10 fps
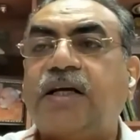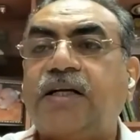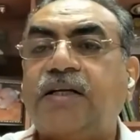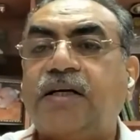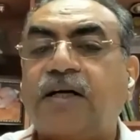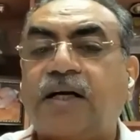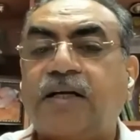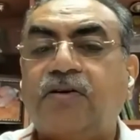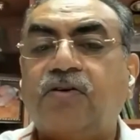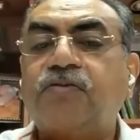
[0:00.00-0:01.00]
And
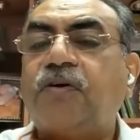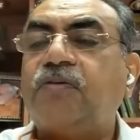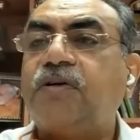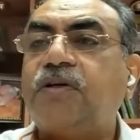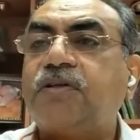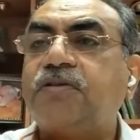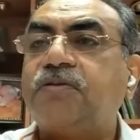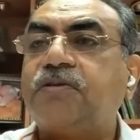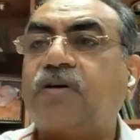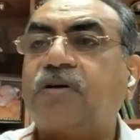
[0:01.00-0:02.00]
I look forward
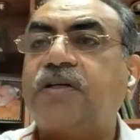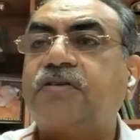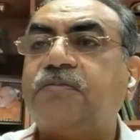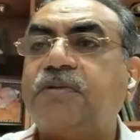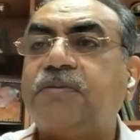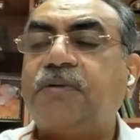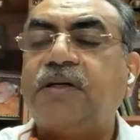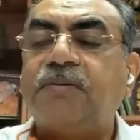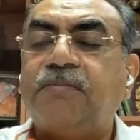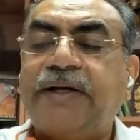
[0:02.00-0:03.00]
to talking to
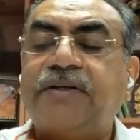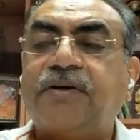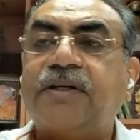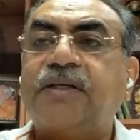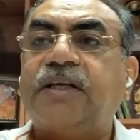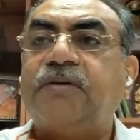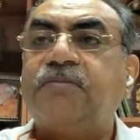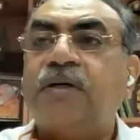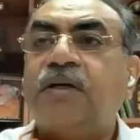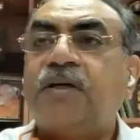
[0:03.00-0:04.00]
people, mentoring
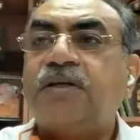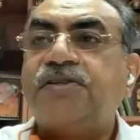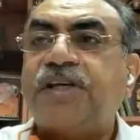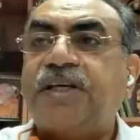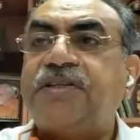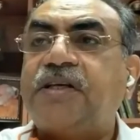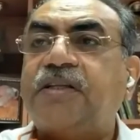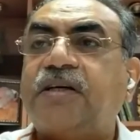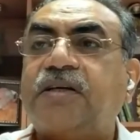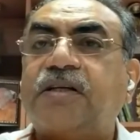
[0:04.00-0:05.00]
them,
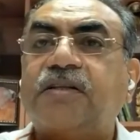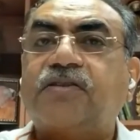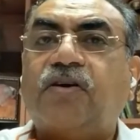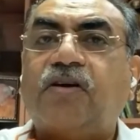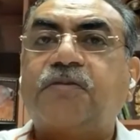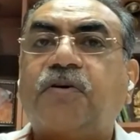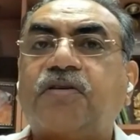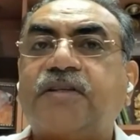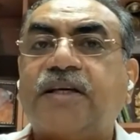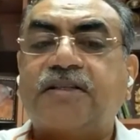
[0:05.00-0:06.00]
changing their thought
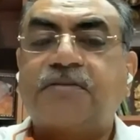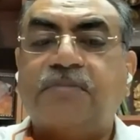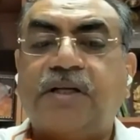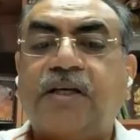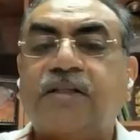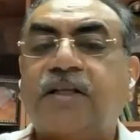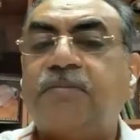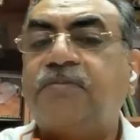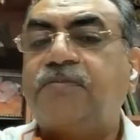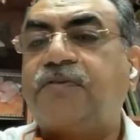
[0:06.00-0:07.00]
process, bringing
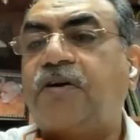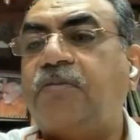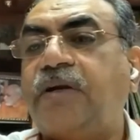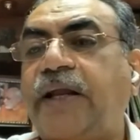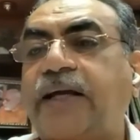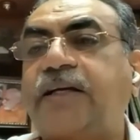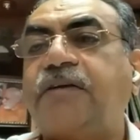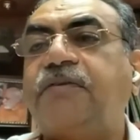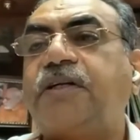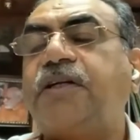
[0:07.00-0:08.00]
them from
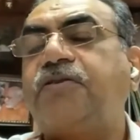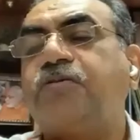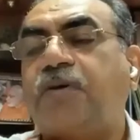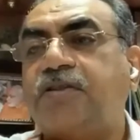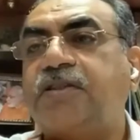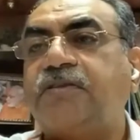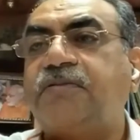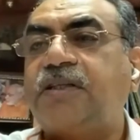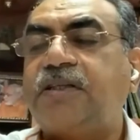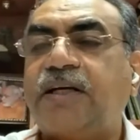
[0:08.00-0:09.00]
negativity to
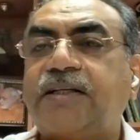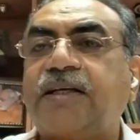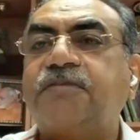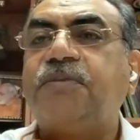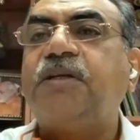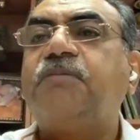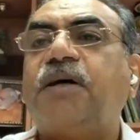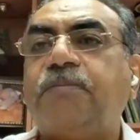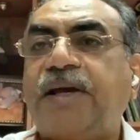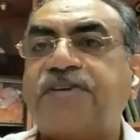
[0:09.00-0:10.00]
positivity. That has been
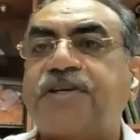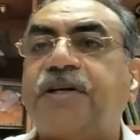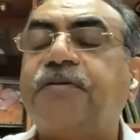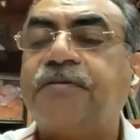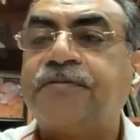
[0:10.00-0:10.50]
my passion.